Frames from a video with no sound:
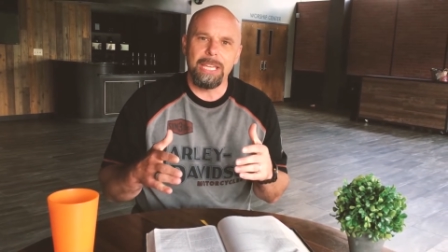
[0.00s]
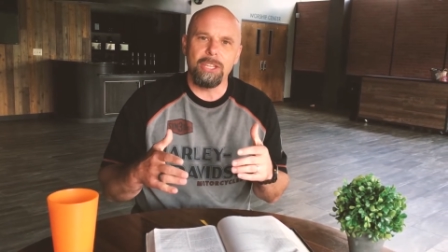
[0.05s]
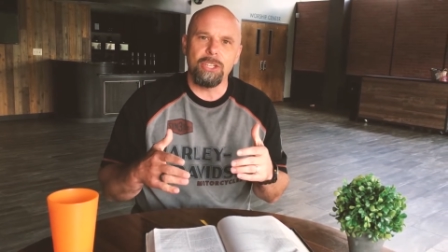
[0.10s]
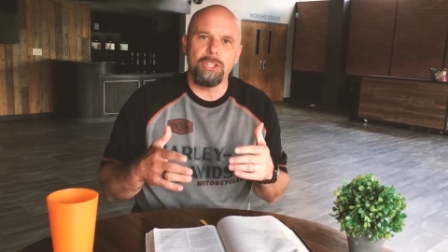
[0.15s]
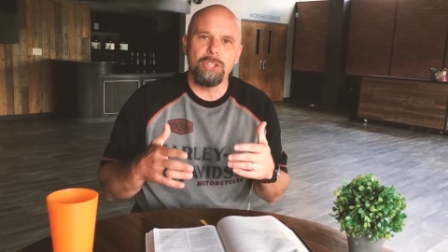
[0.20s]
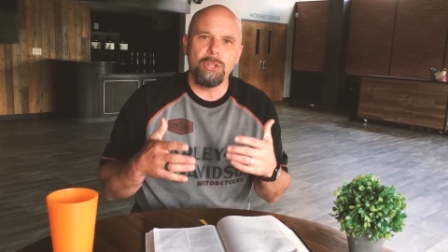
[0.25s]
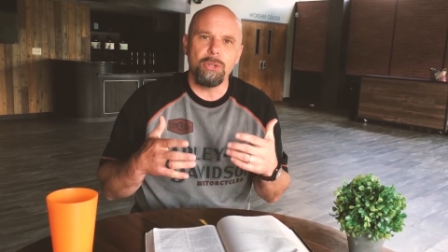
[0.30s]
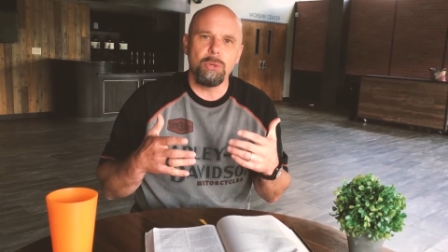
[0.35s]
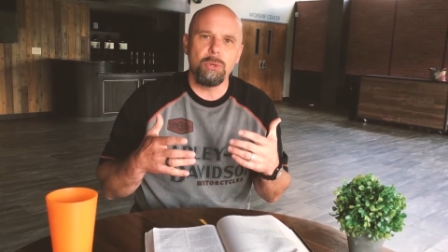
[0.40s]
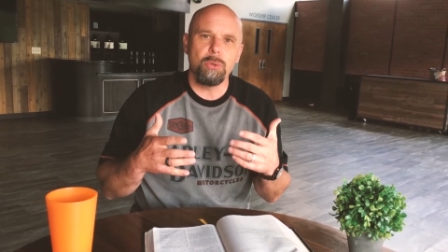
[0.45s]

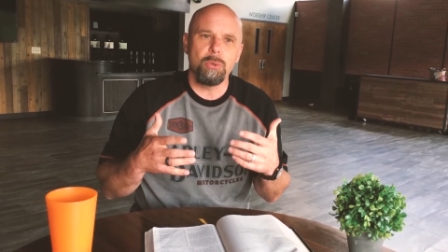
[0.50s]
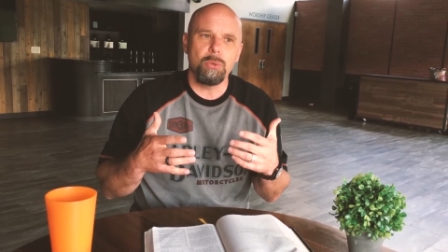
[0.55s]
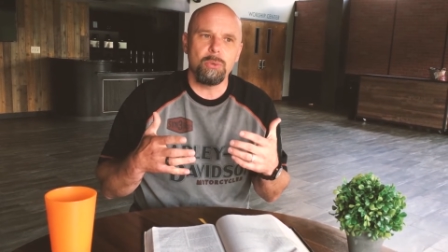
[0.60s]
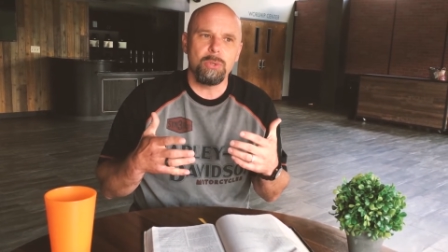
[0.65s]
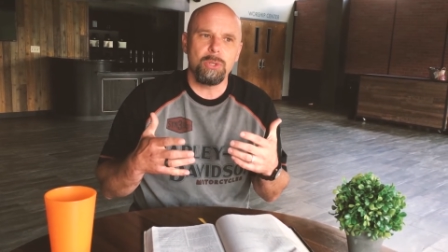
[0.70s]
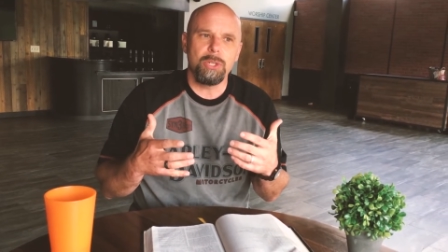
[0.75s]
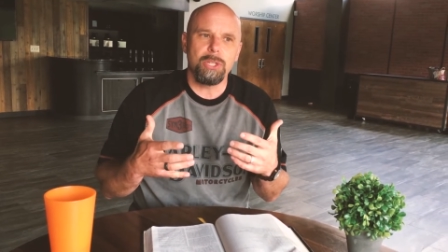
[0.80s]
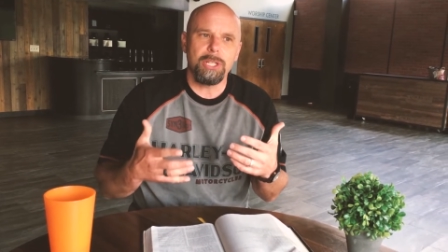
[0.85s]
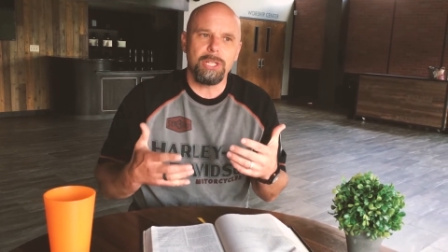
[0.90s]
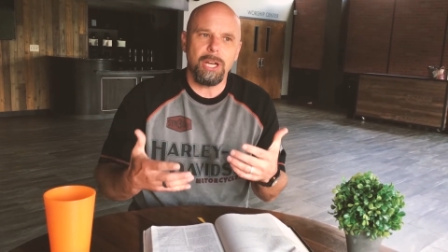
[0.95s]
that
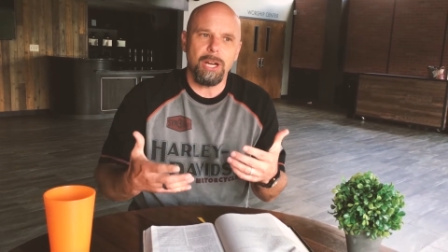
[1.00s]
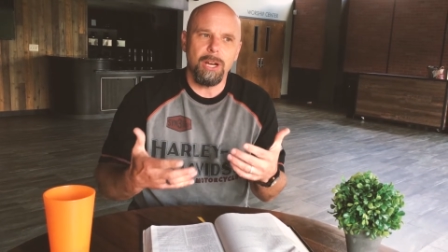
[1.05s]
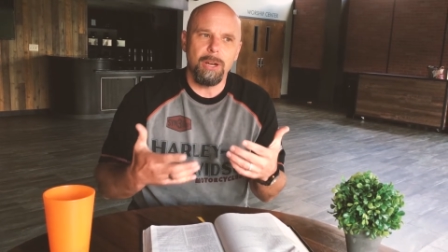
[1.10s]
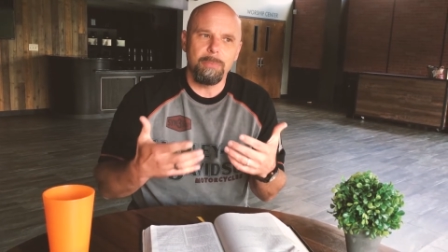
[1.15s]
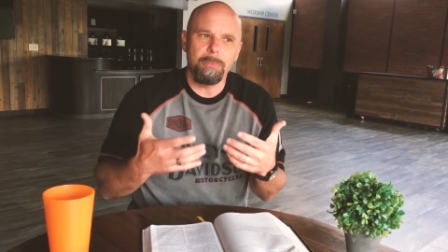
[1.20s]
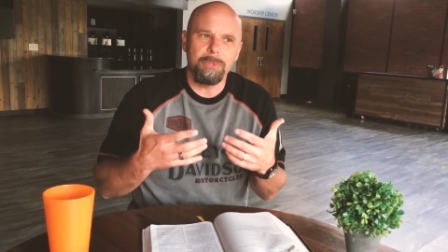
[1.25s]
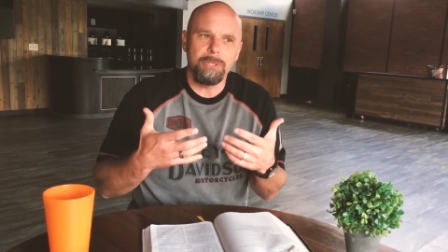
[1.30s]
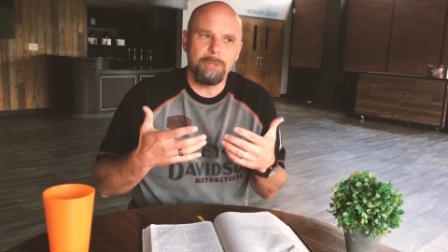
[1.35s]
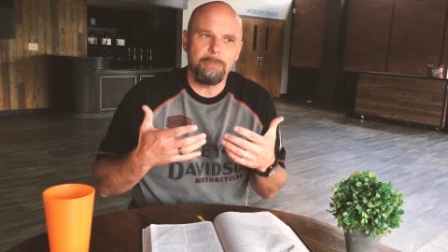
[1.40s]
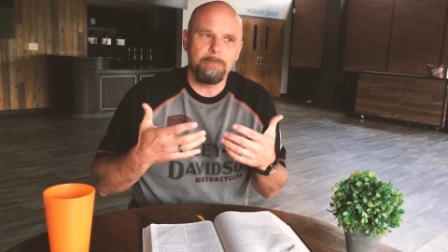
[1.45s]
you
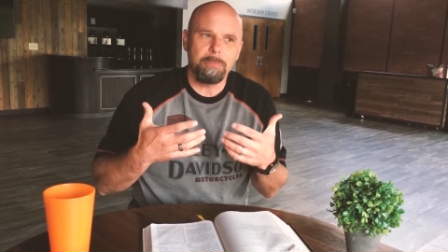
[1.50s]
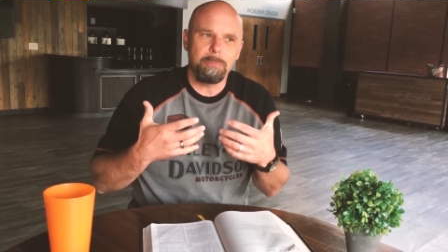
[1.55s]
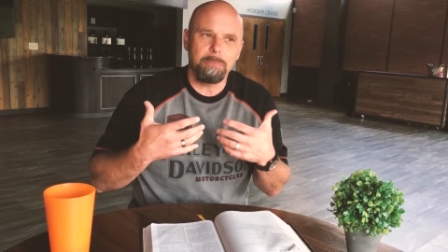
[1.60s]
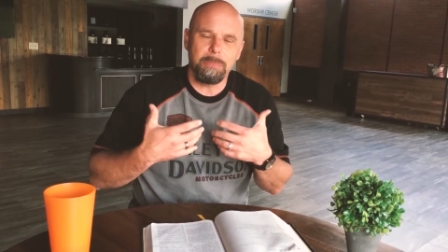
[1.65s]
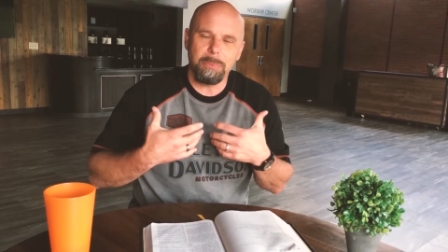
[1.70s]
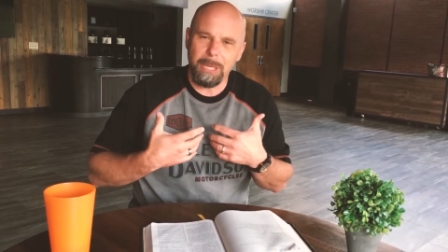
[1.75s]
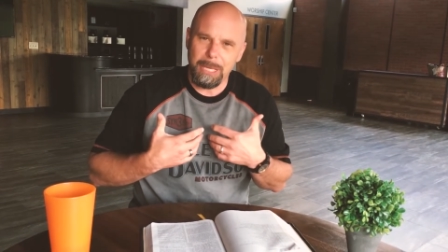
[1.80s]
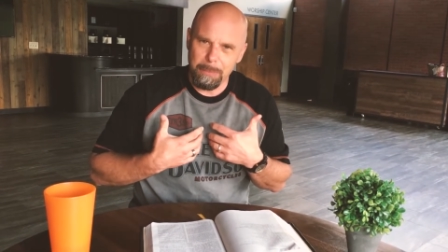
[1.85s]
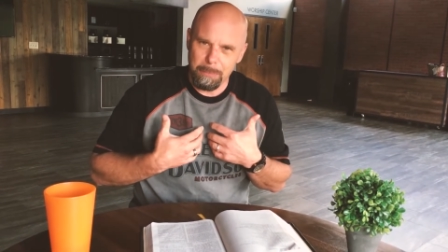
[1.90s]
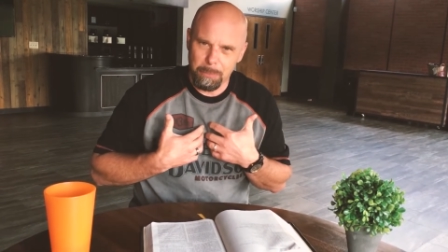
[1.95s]
come to
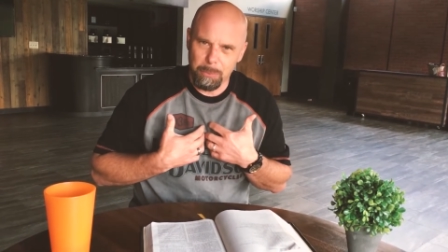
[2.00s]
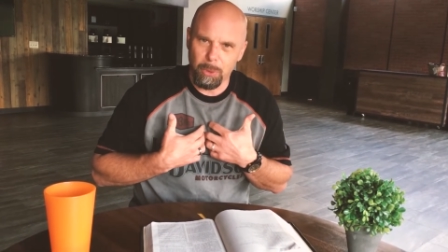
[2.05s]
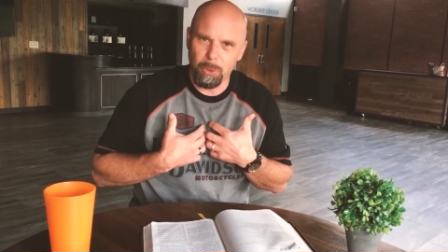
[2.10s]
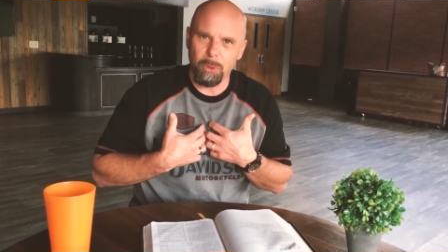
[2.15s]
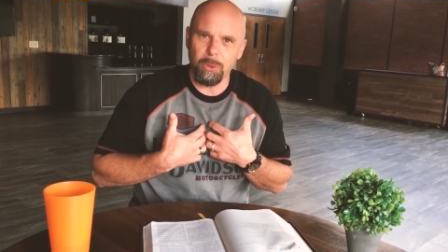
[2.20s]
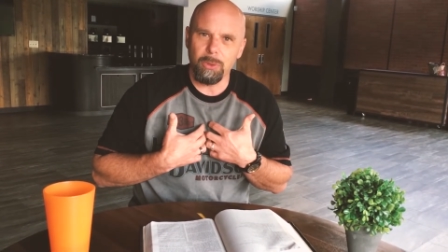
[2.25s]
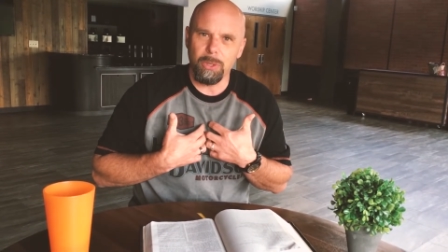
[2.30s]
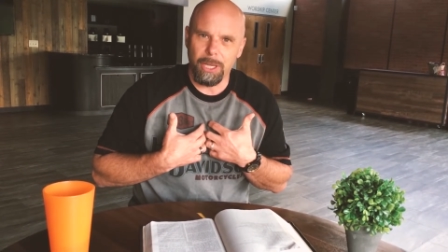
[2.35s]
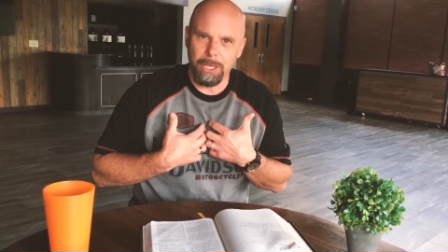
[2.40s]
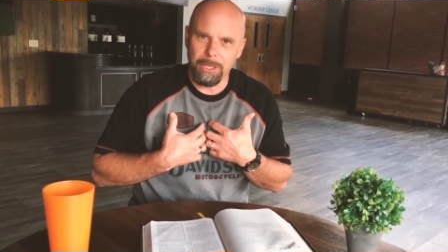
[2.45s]

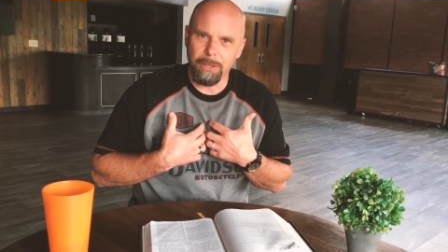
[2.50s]
people,